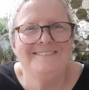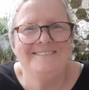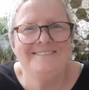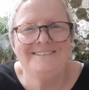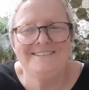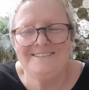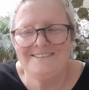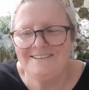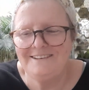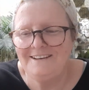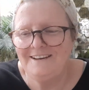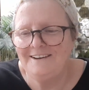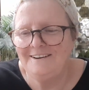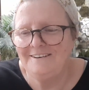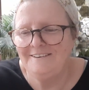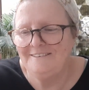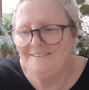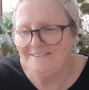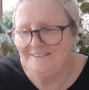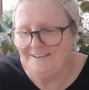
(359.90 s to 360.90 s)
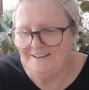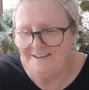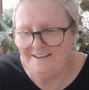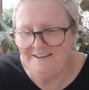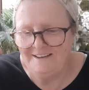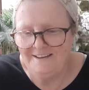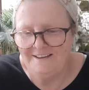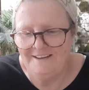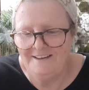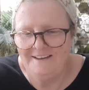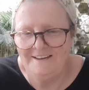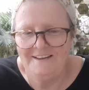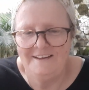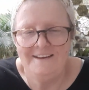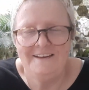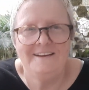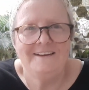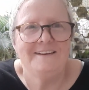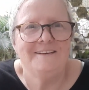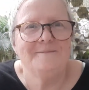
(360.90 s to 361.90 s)
Let's see how
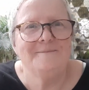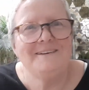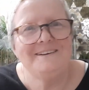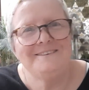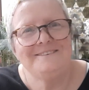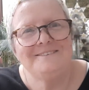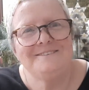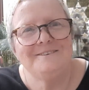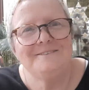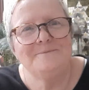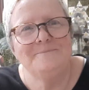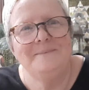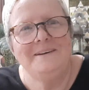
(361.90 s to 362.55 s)
my sock